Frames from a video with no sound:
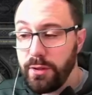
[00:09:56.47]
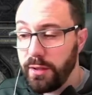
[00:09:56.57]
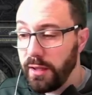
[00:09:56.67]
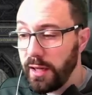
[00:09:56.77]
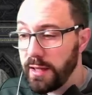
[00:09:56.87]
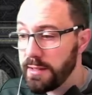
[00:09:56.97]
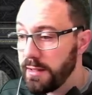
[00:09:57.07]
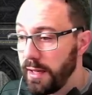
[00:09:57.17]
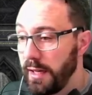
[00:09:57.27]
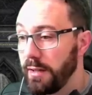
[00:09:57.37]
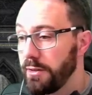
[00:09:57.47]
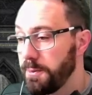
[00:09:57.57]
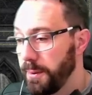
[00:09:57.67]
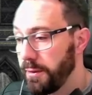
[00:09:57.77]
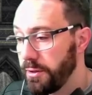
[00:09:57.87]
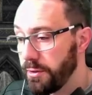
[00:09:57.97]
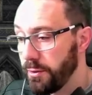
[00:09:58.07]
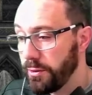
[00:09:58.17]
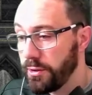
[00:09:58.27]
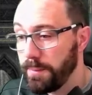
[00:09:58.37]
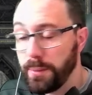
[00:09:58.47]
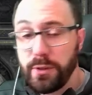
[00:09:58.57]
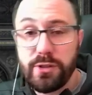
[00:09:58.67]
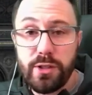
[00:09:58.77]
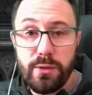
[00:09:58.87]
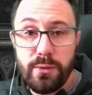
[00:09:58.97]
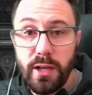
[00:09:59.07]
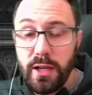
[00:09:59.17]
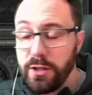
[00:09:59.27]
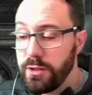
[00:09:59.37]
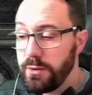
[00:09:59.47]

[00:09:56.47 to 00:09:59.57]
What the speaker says: you can get a Spirit Sword, so +2 to